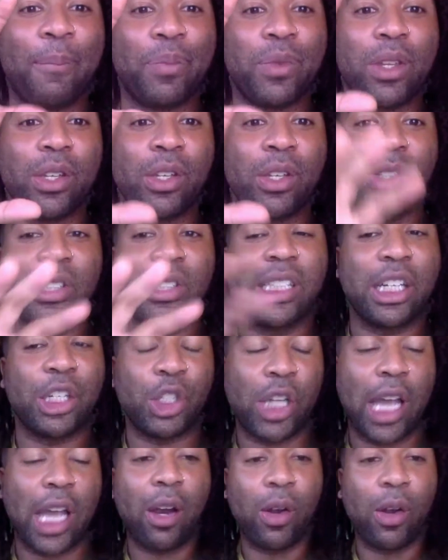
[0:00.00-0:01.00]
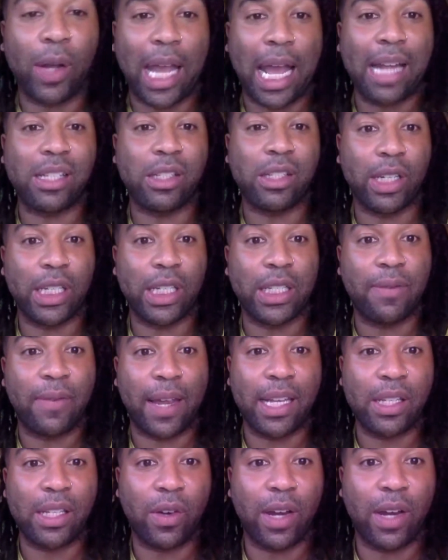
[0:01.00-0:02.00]
You'll see a shadow cast on his
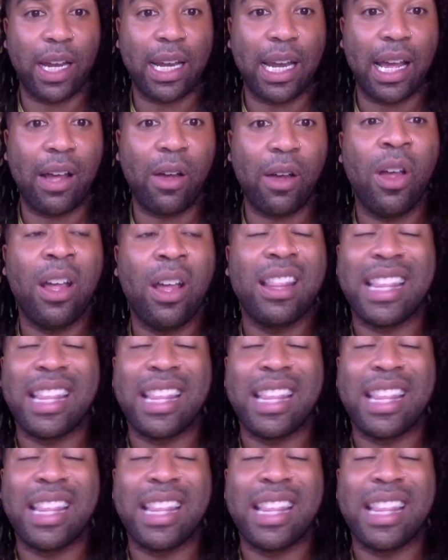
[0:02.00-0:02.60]
face right now.